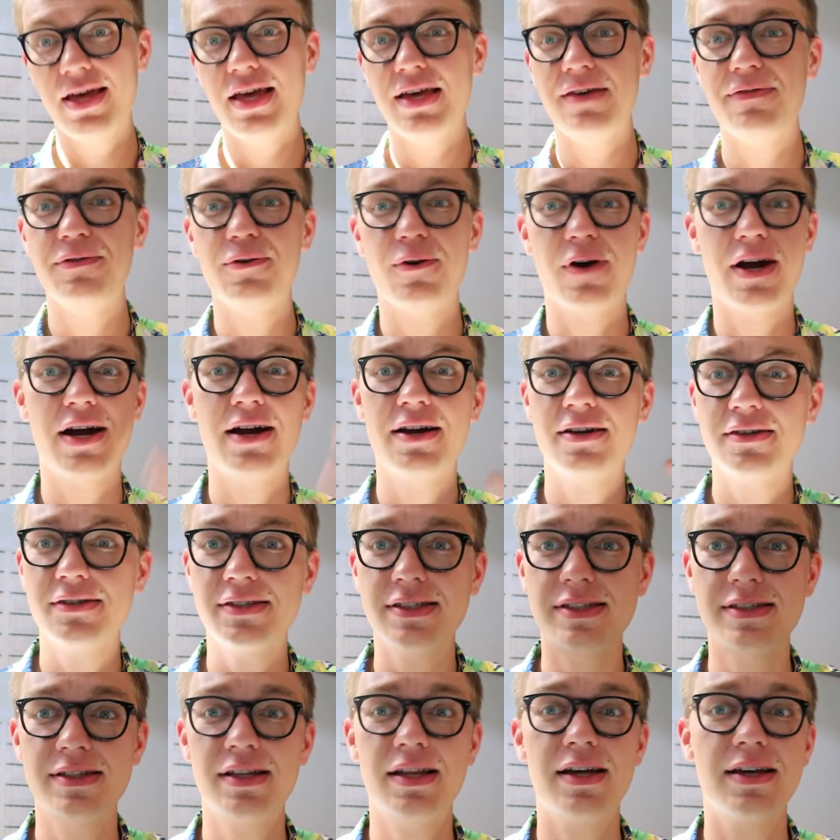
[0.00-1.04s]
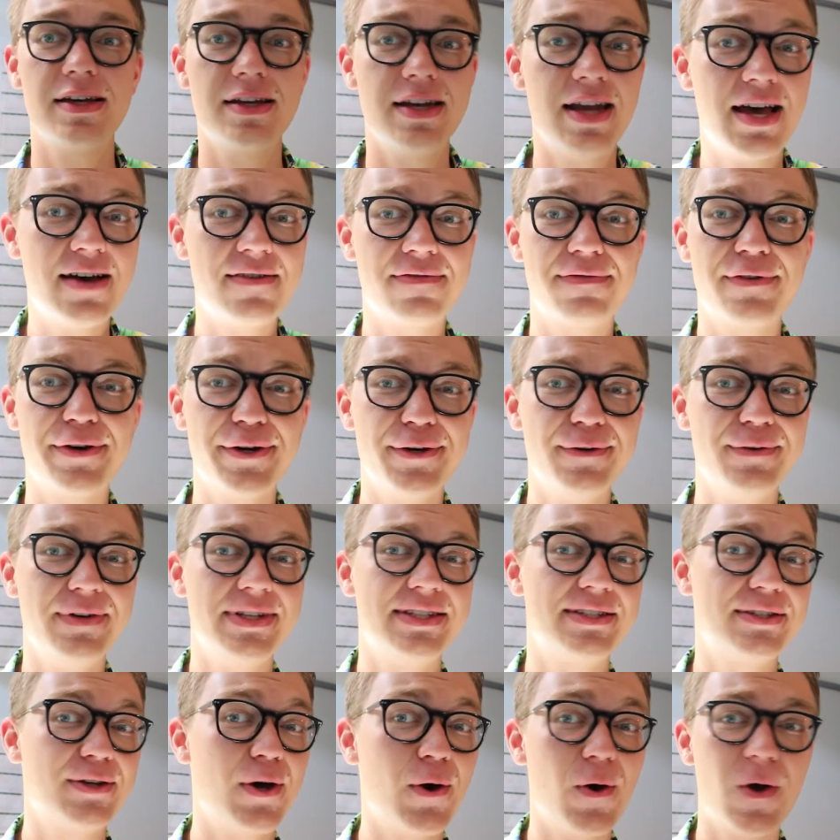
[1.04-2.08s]
If your hair is like an afro,
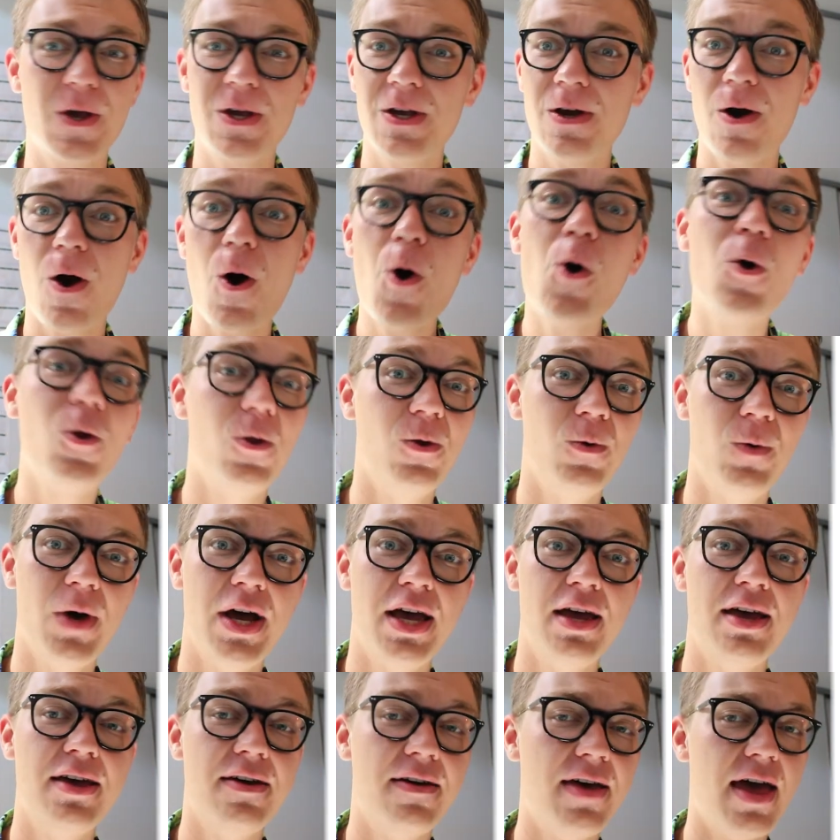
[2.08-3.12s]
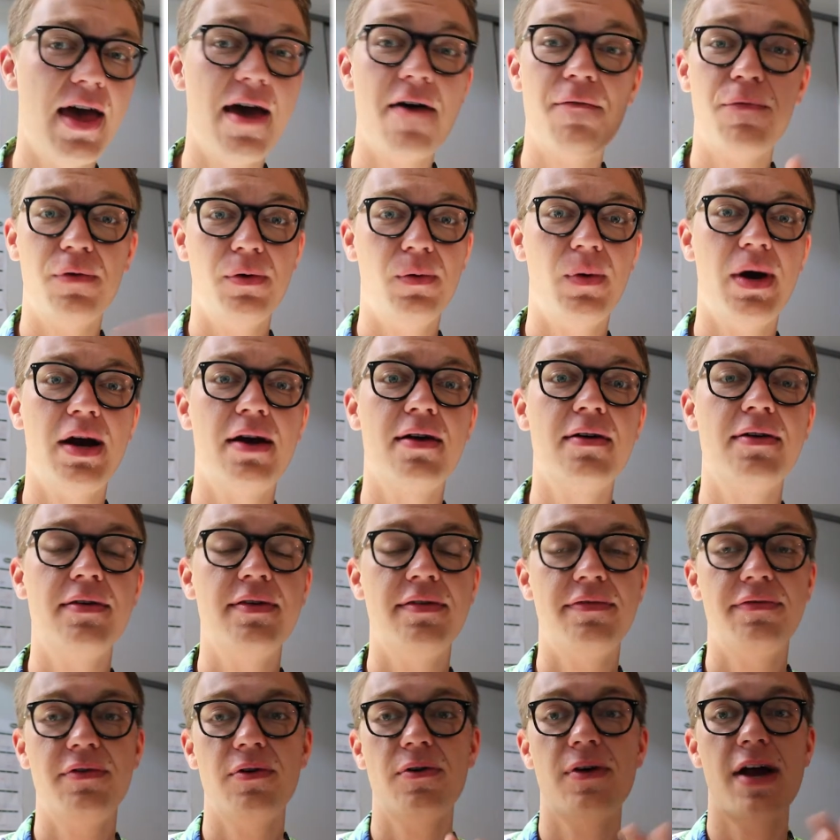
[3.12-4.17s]
it's going all the way, everywhere.
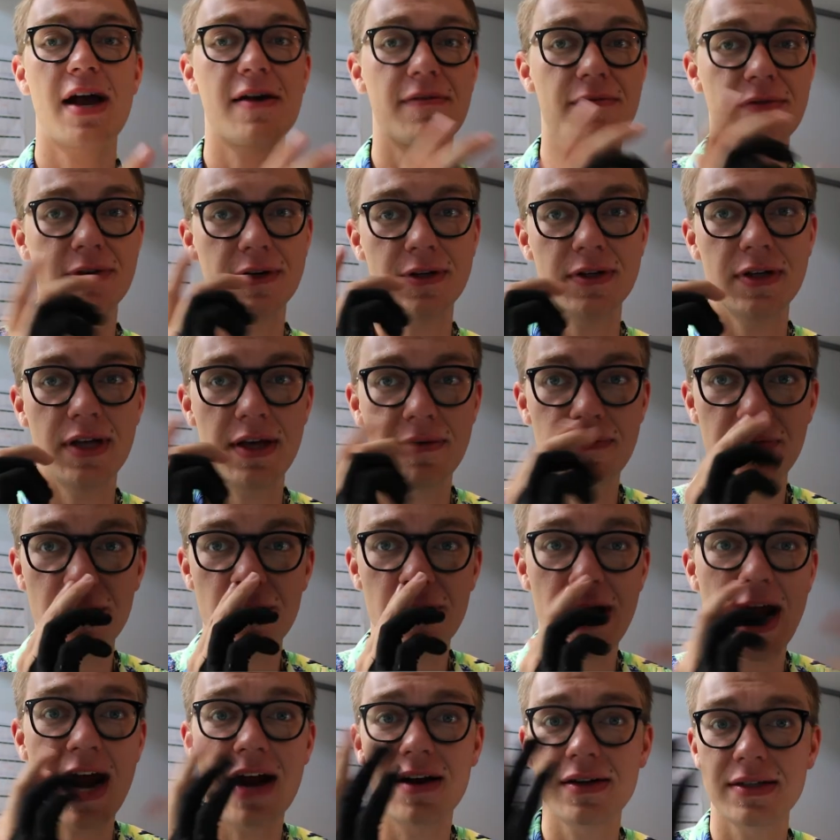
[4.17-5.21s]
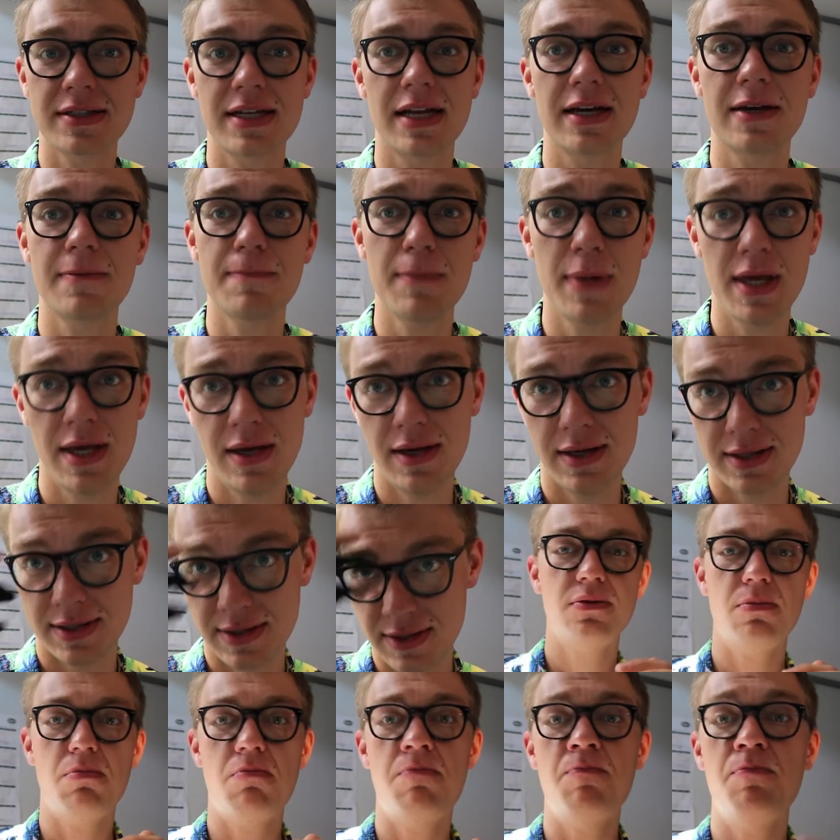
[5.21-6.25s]
If your hair is like me,
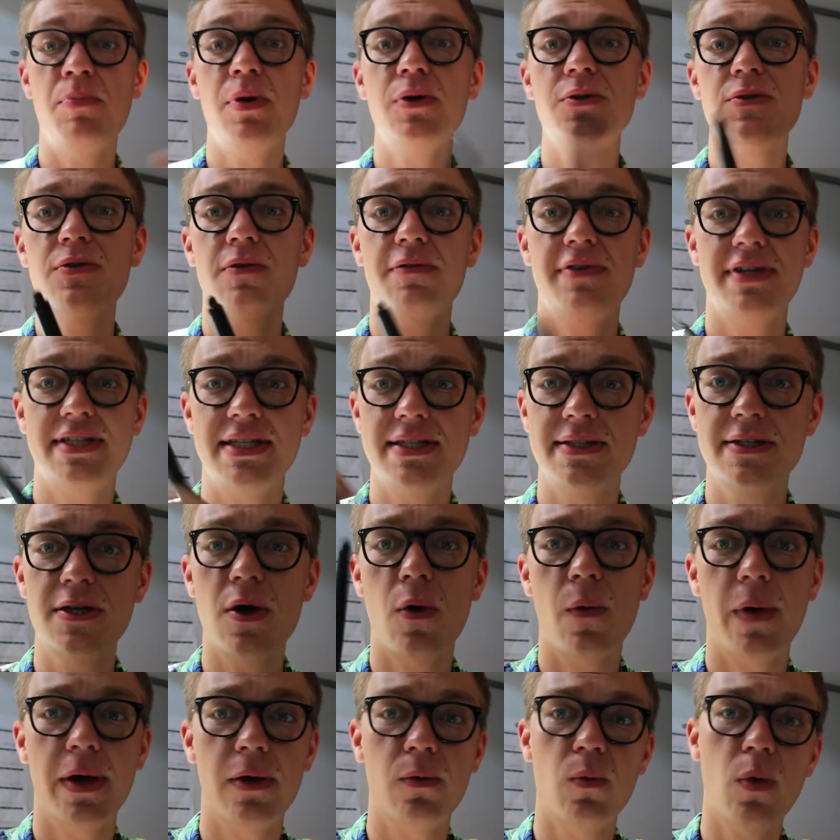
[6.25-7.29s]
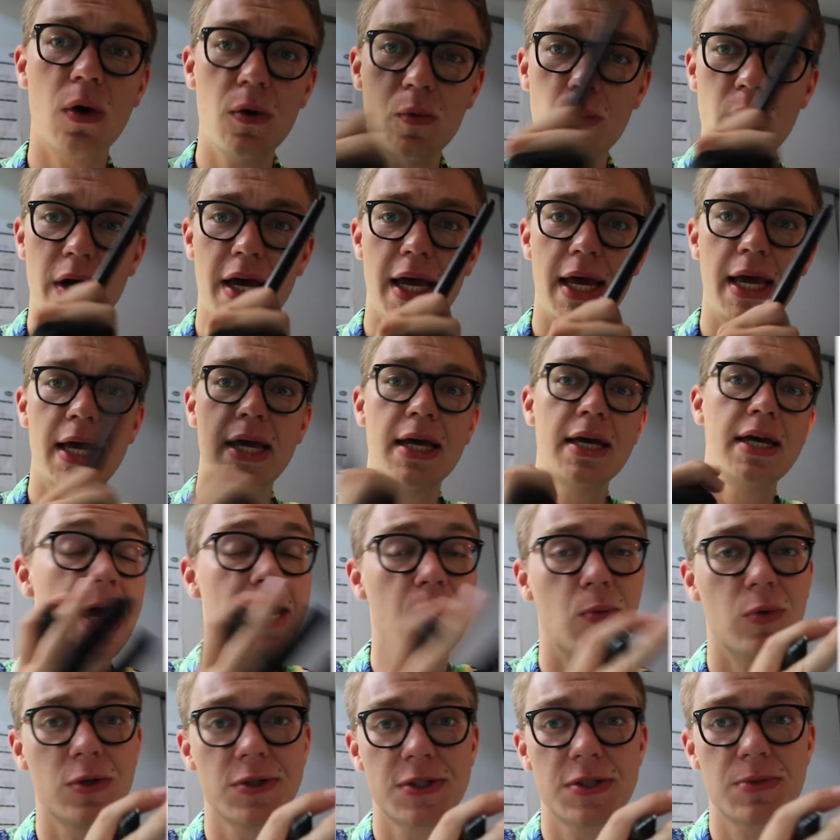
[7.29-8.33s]
most of it is going one way
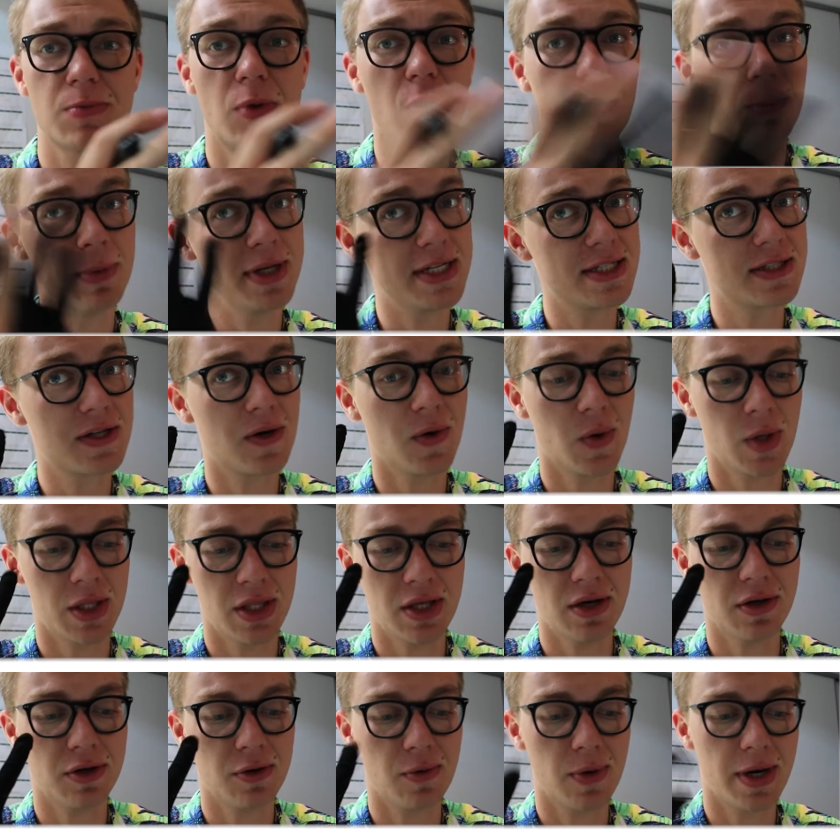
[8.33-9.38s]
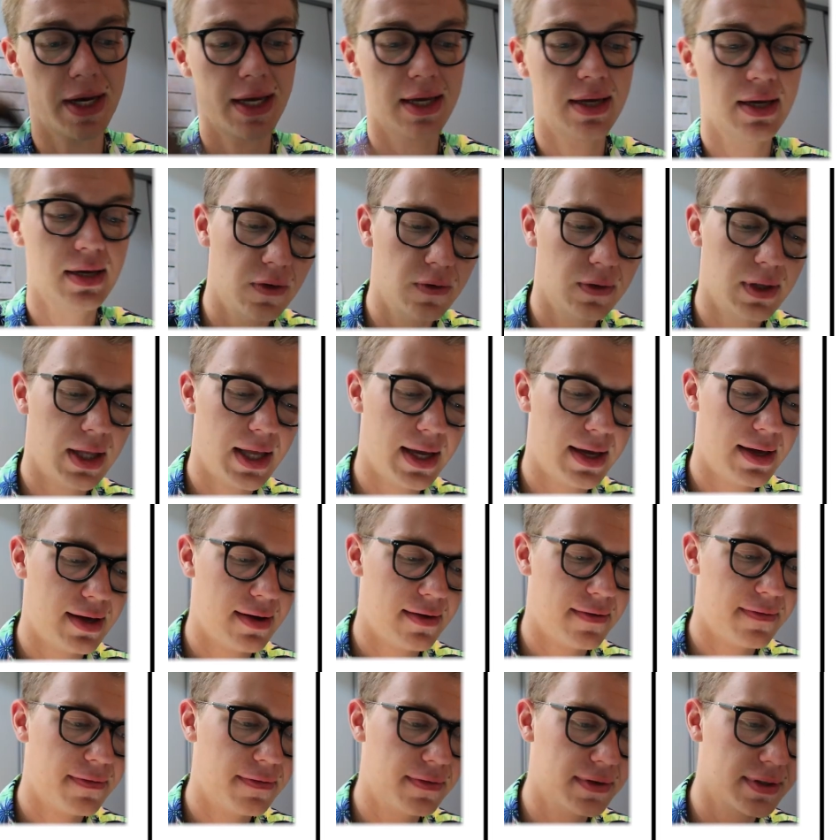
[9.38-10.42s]
and one small bit is going the other way. You'll
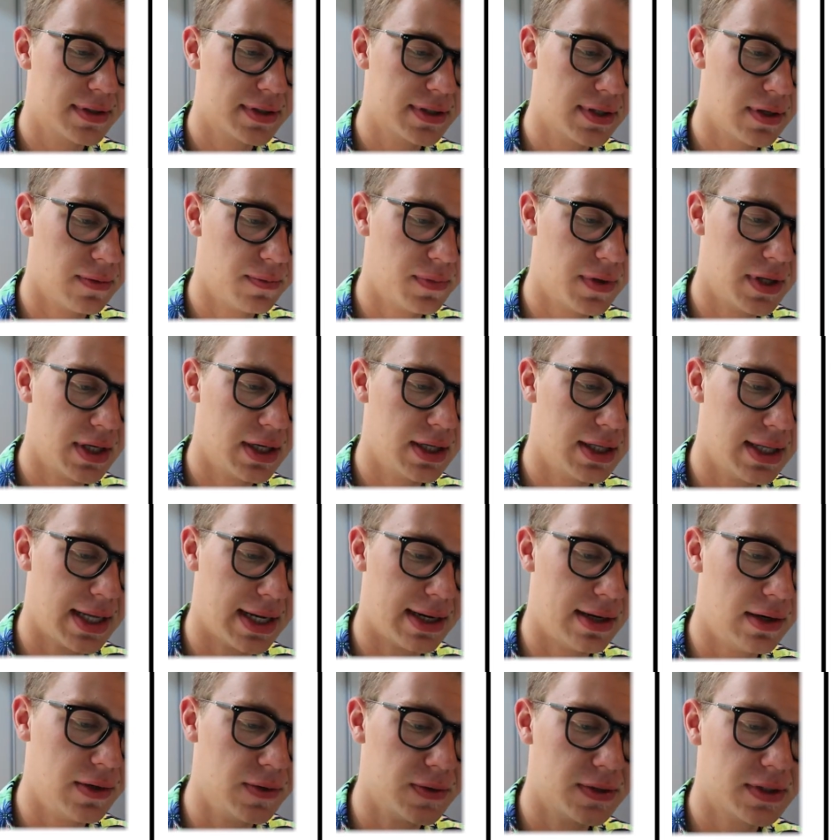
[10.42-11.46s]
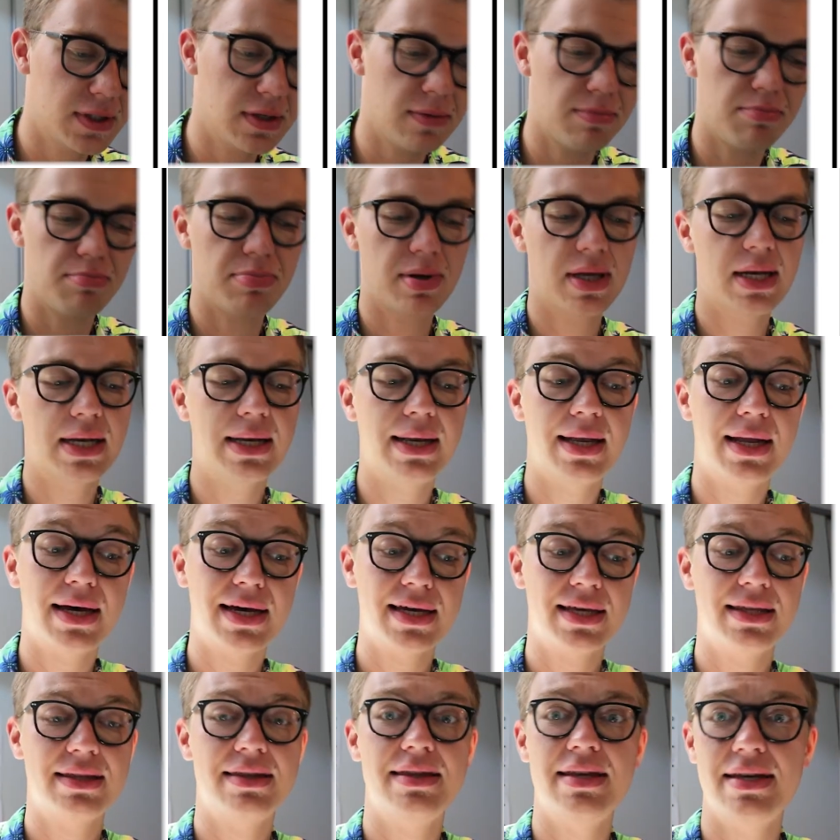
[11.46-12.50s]
have something that looks a bit
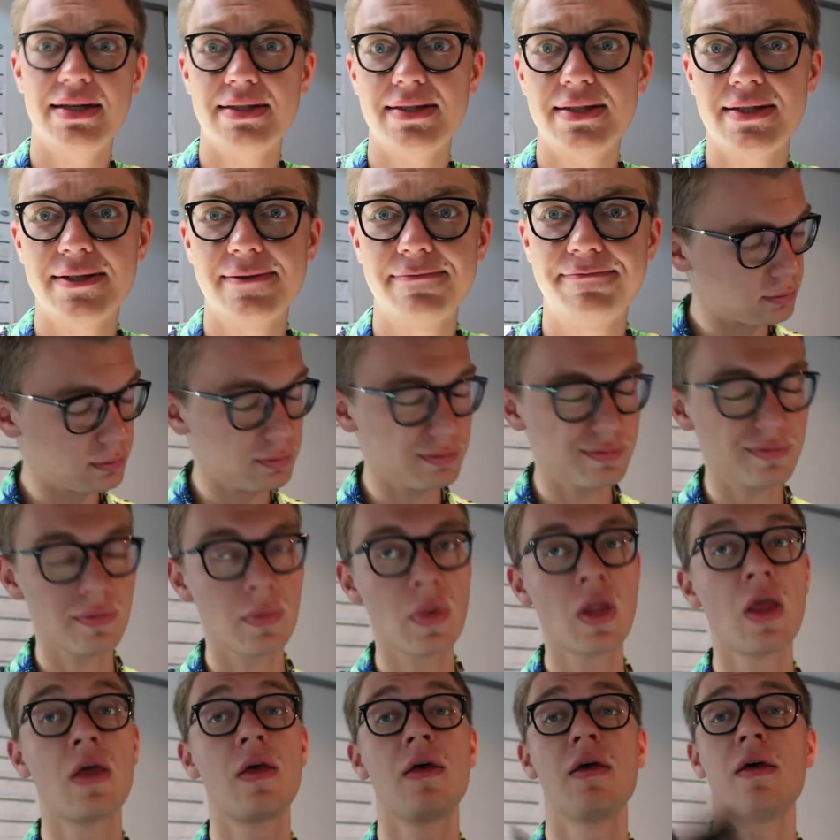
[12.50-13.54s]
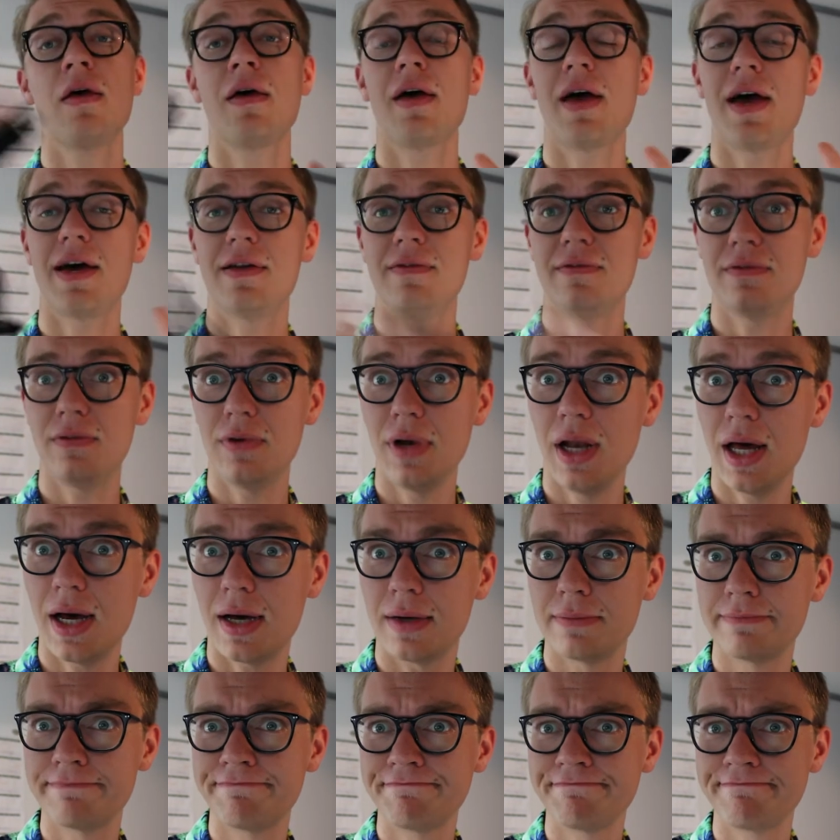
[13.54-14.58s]
like this. And voila!